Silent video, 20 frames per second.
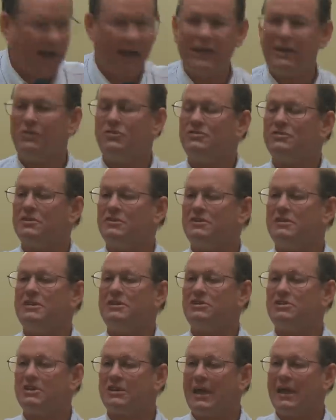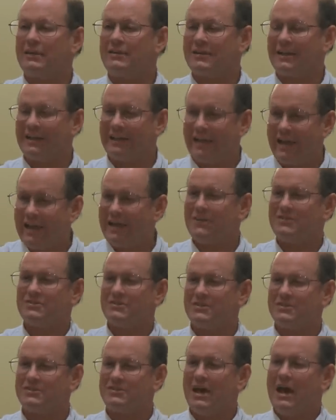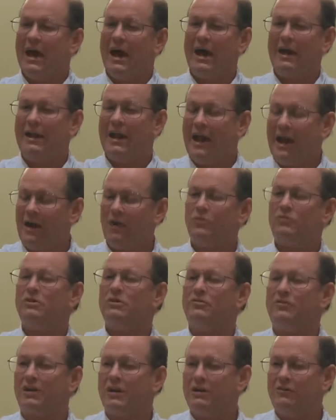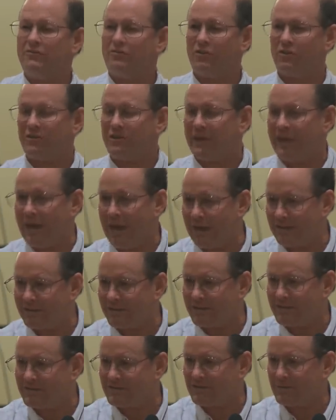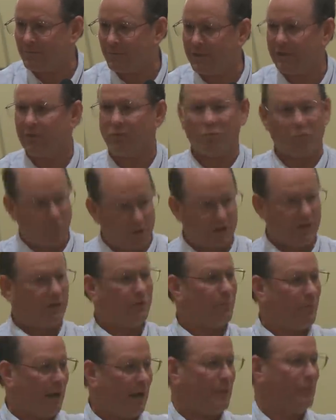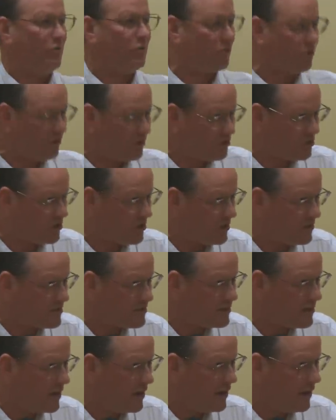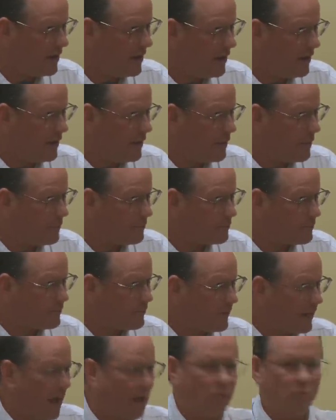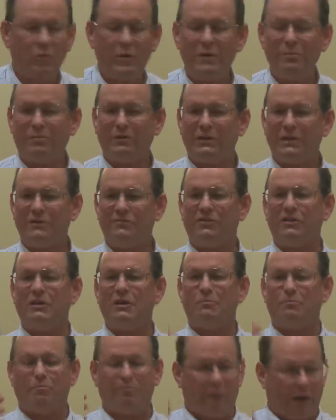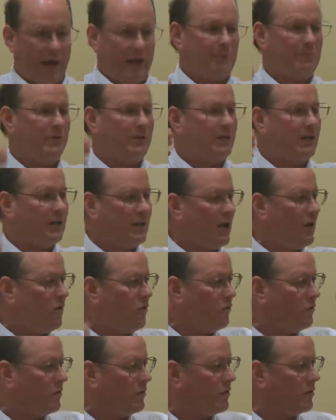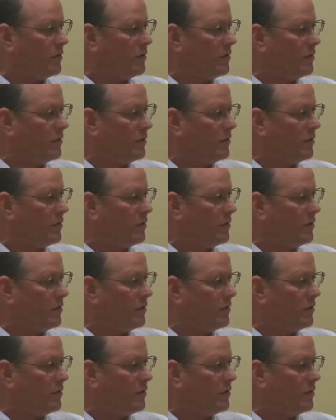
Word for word: I used to teach classes on how to convert Catholics to being real Bible Christians. And we believed in the Bible alone.